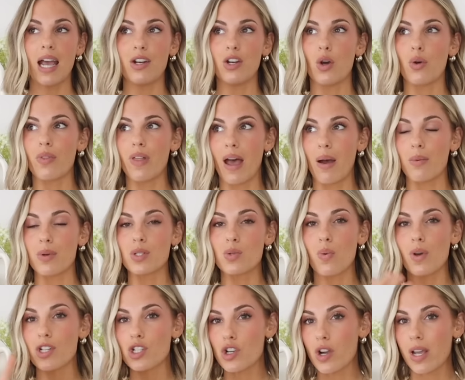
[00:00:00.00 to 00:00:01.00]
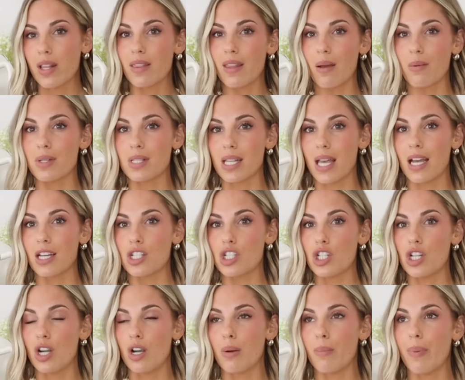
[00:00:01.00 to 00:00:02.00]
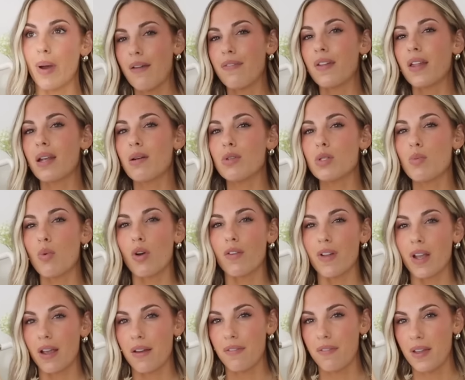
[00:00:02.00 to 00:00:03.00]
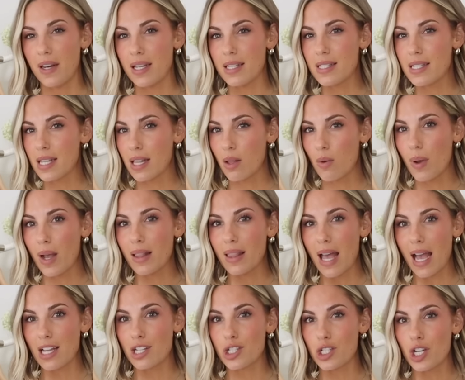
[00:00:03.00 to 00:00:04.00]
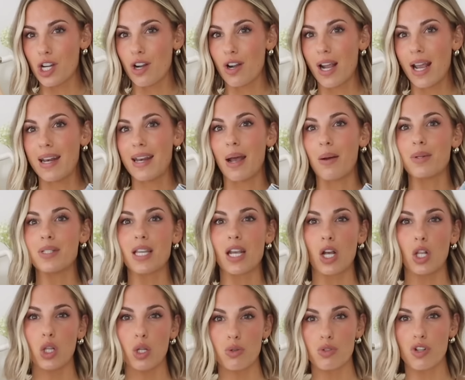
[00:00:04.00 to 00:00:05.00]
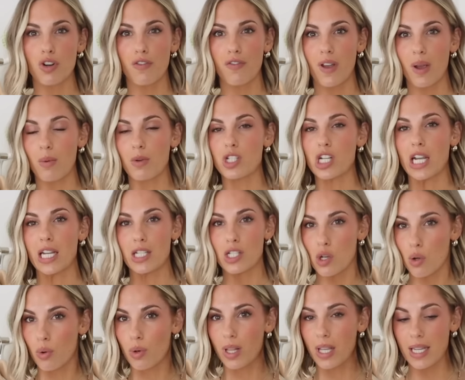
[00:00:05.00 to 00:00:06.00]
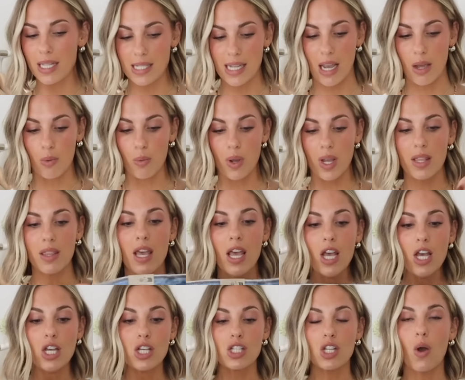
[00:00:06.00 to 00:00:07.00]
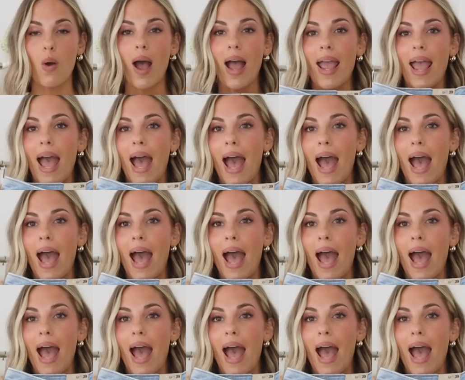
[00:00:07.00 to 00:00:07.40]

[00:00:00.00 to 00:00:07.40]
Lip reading: I know that was one trend that was last year, but I feel like it was more of like a fitted silhouette last year, and now it's like a looser fit, which I can totally get down with. So I